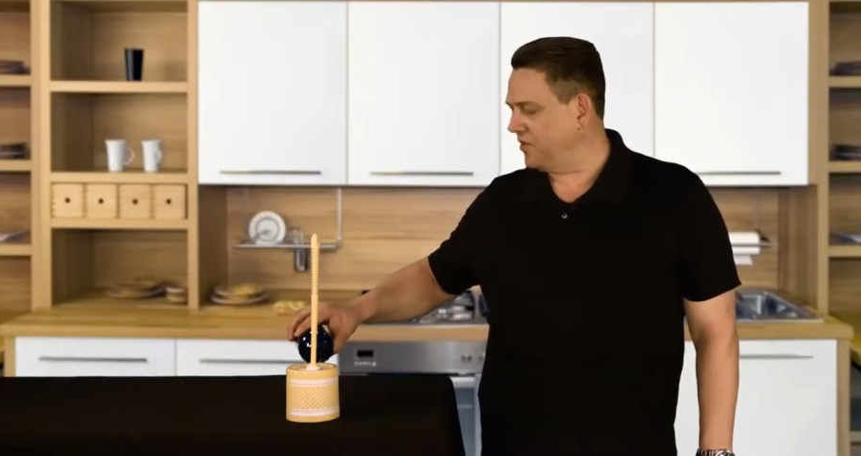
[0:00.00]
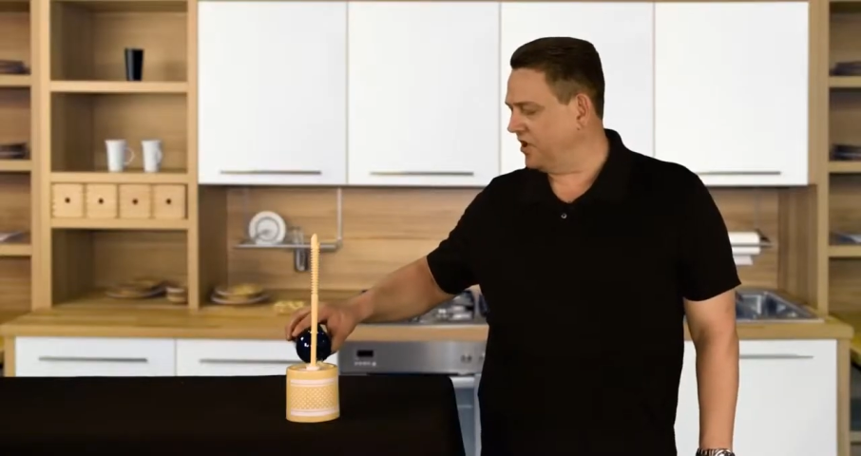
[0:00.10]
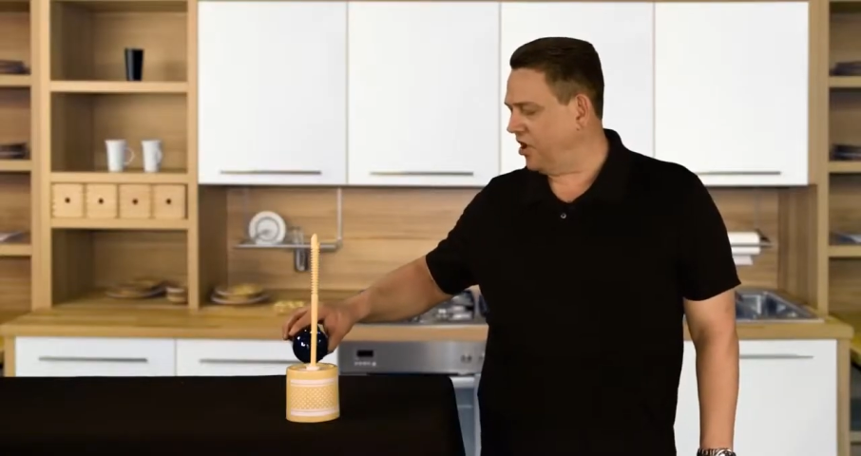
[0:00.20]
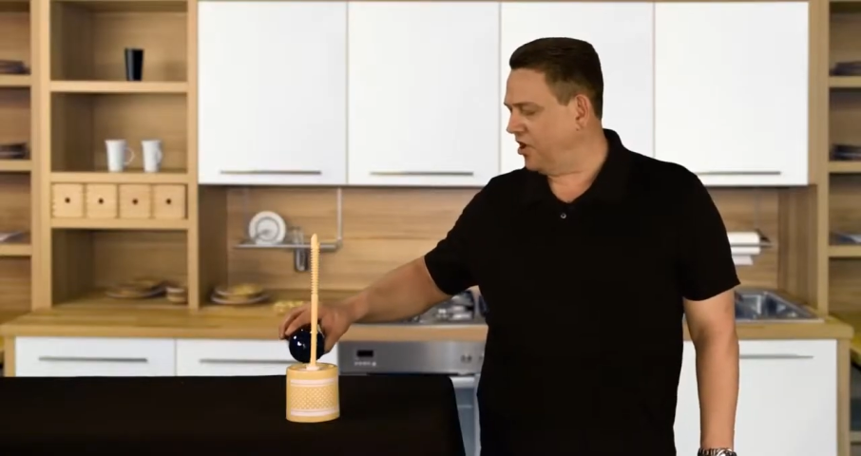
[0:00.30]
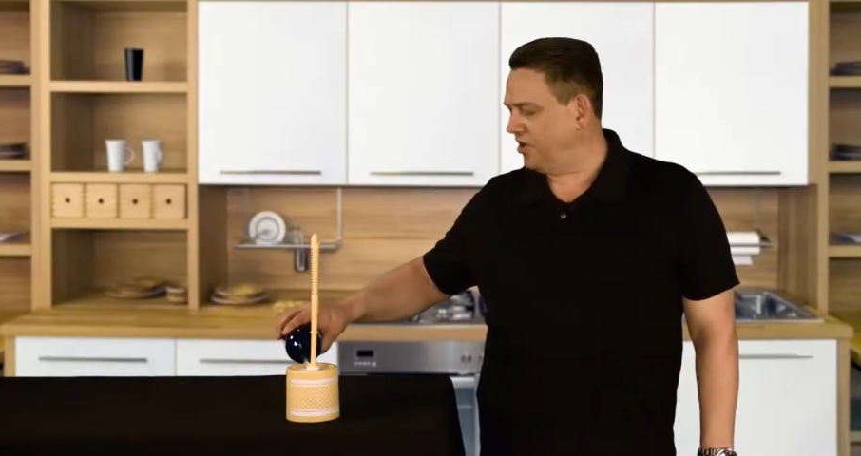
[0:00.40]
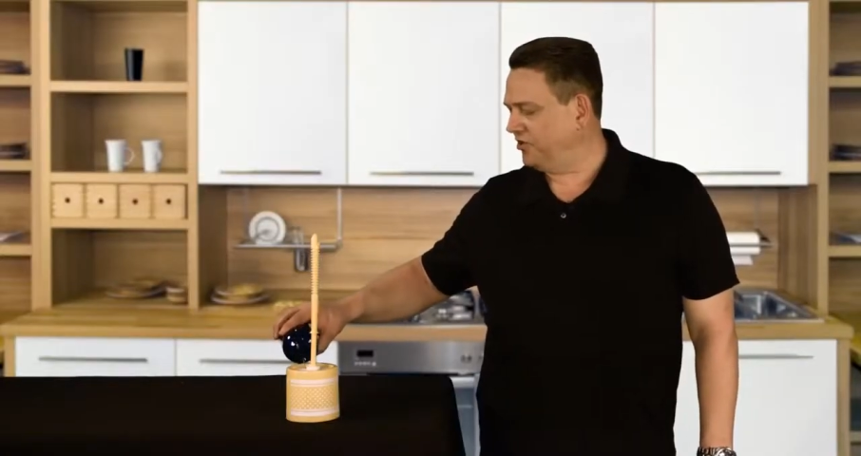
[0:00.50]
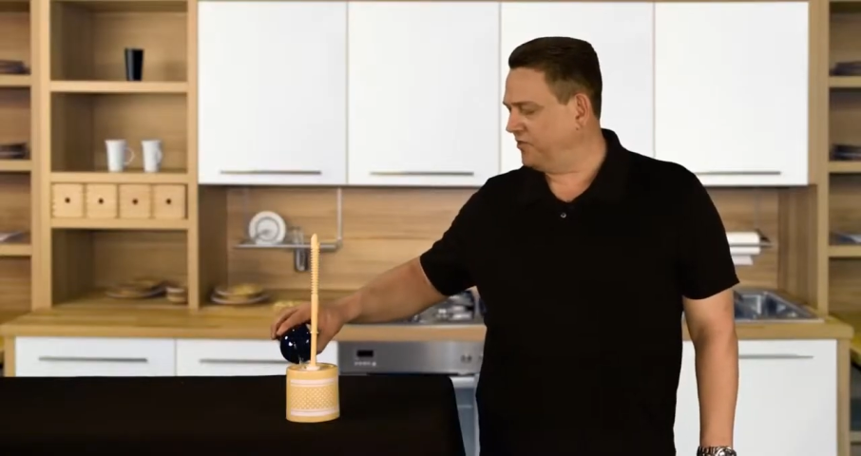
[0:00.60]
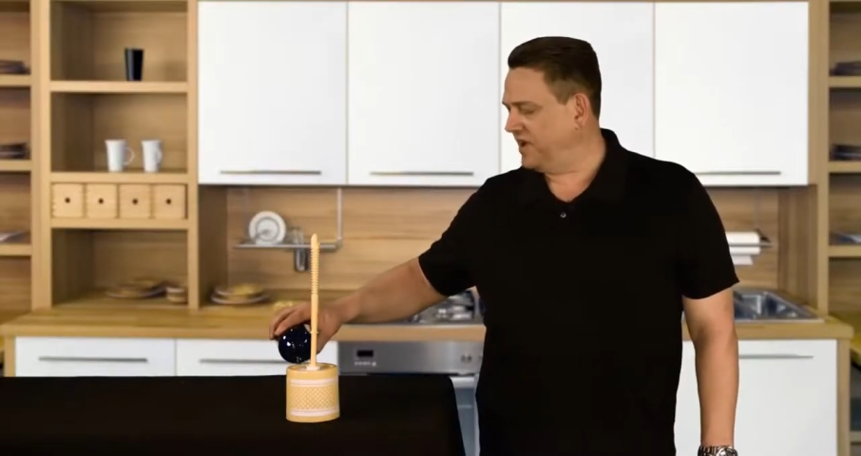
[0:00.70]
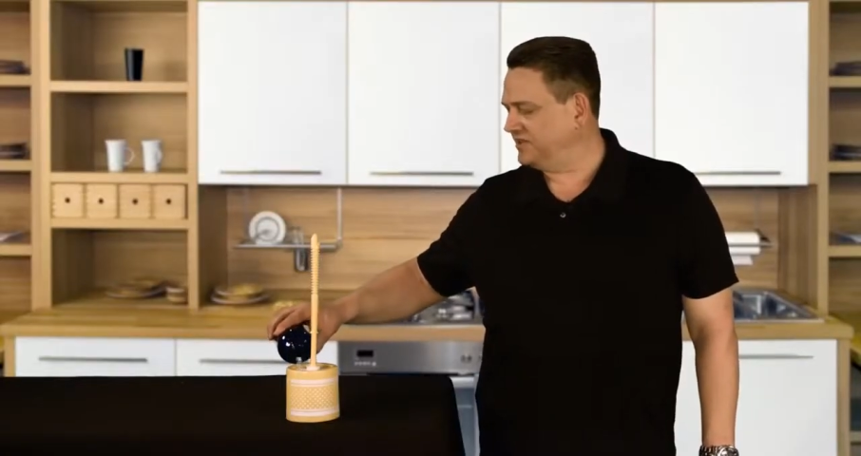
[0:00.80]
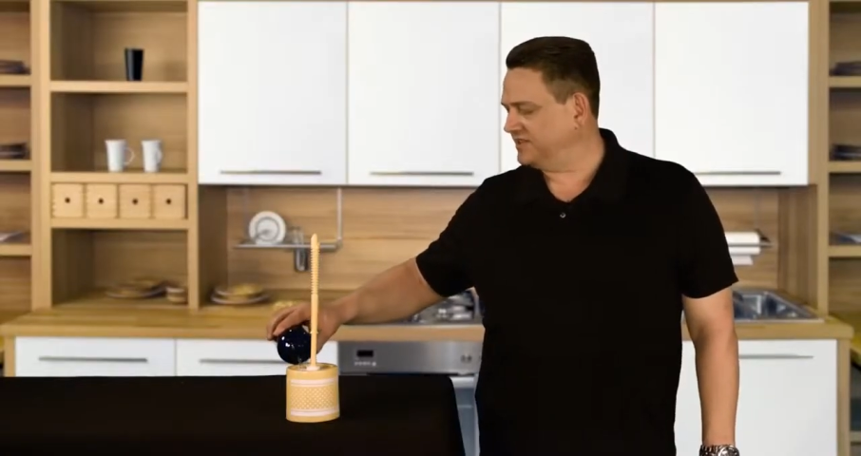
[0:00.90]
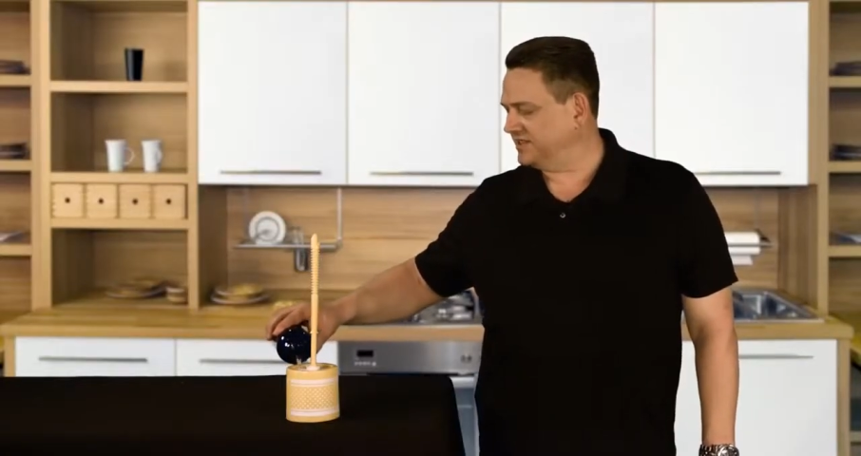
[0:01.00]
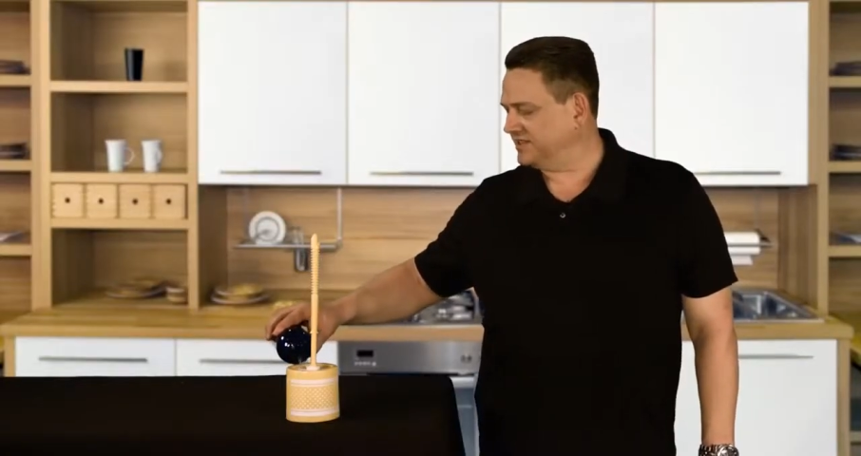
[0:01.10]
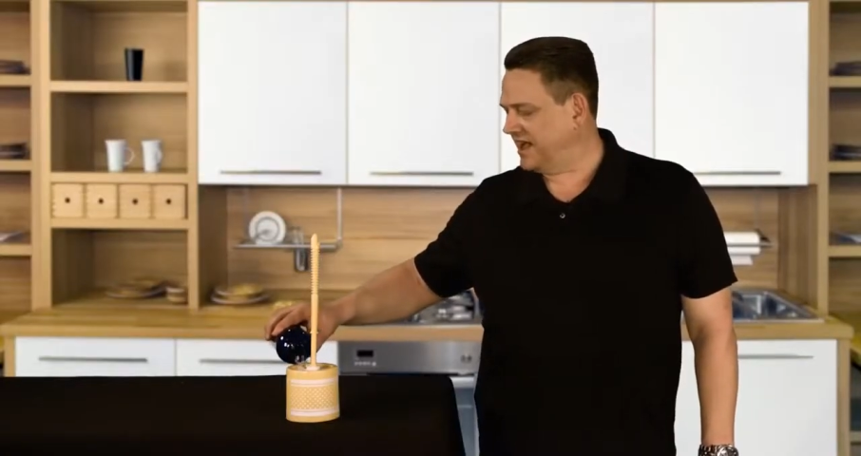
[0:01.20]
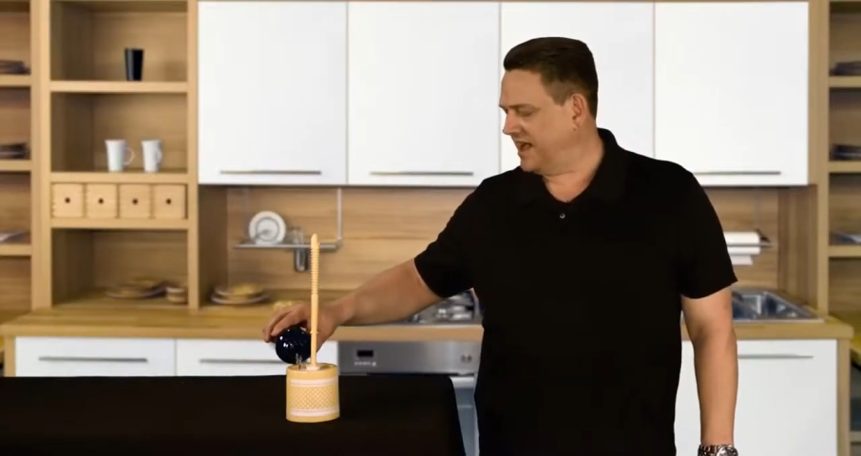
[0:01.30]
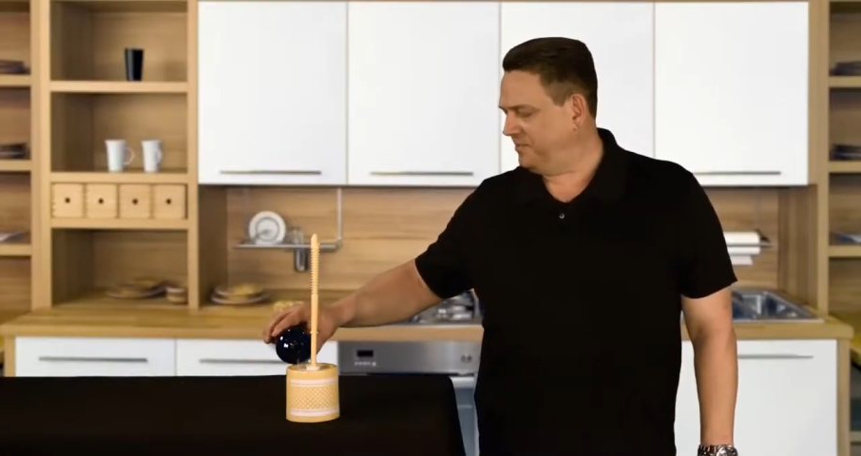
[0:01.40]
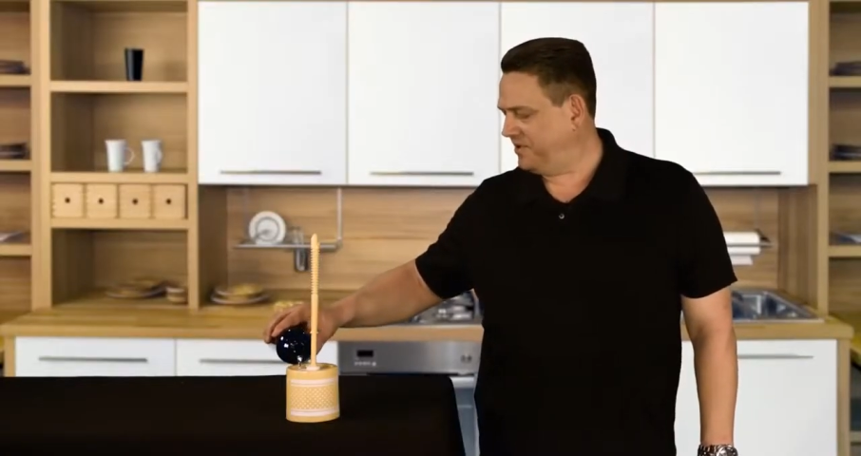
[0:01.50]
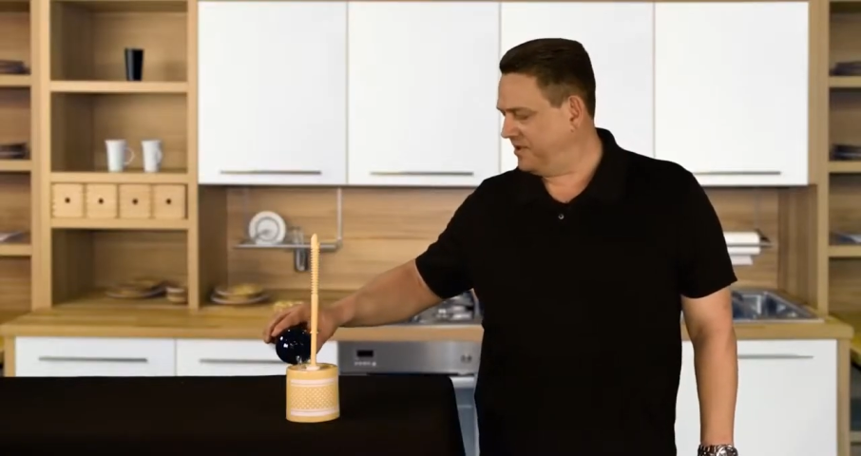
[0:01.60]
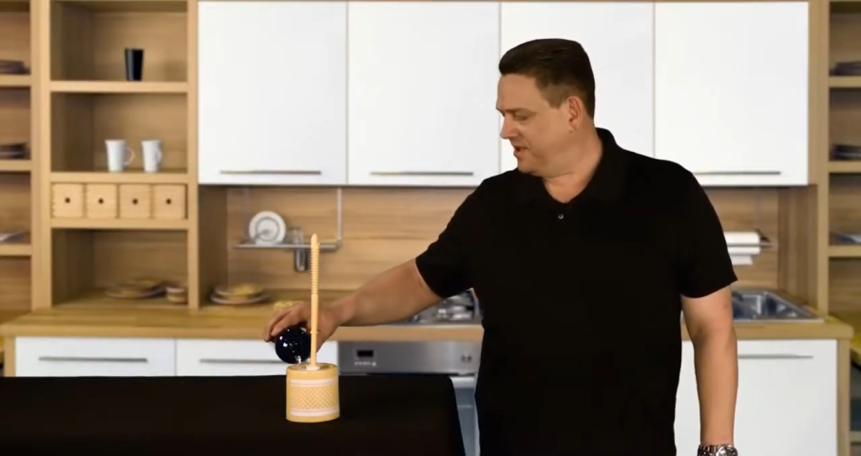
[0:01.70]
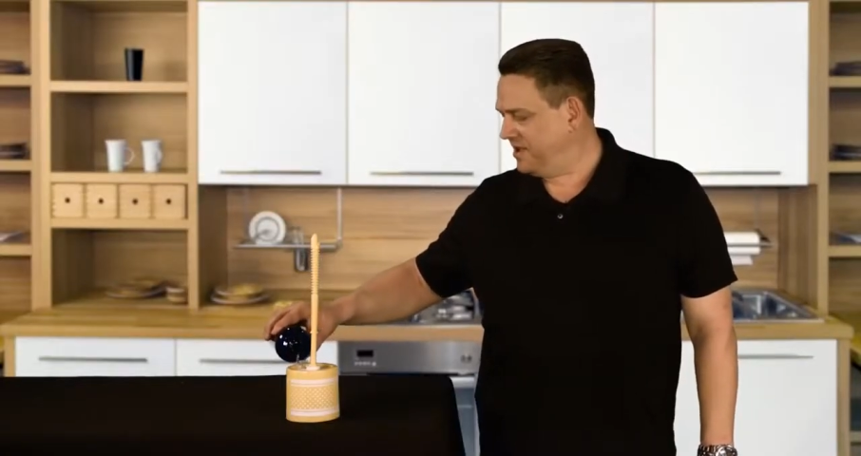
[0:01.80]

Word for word: going all the way to the top